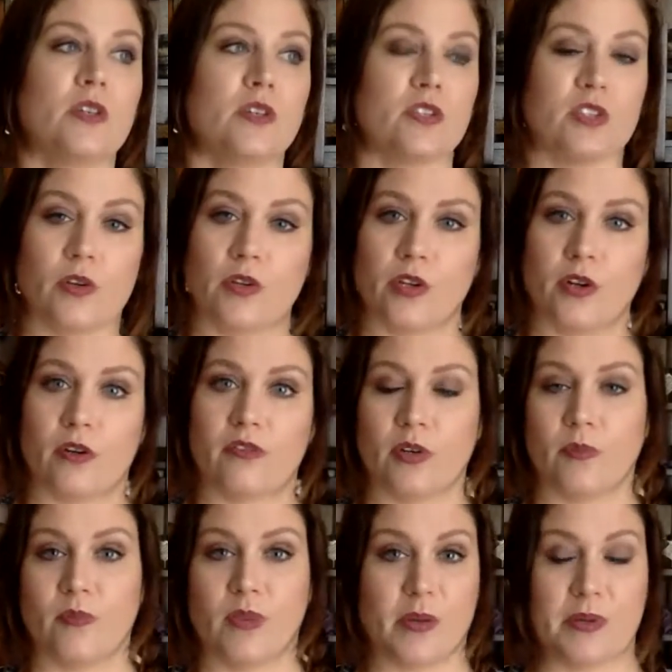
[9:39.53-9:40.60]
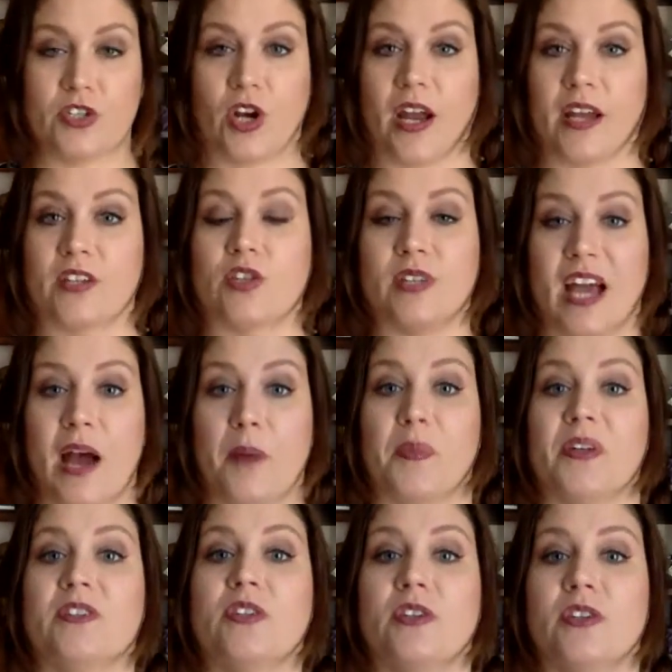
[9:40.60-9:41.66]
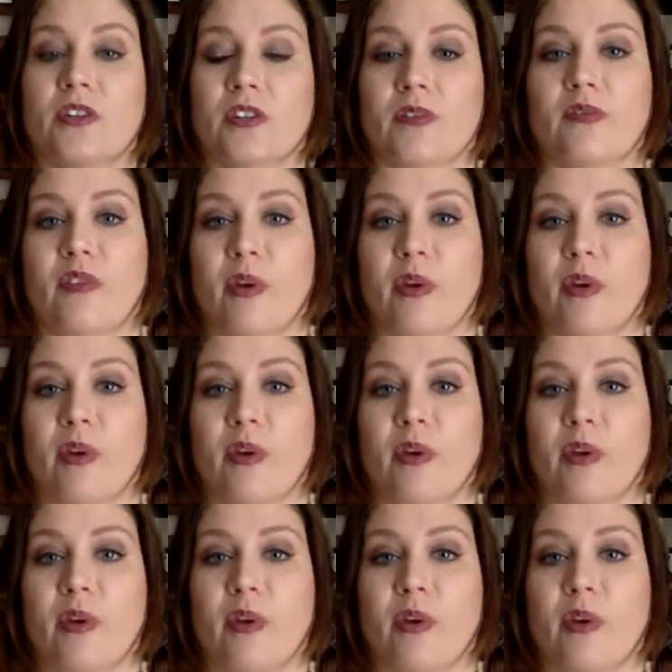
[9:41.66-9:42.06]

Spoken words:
So, if you're maybe trying to tap into your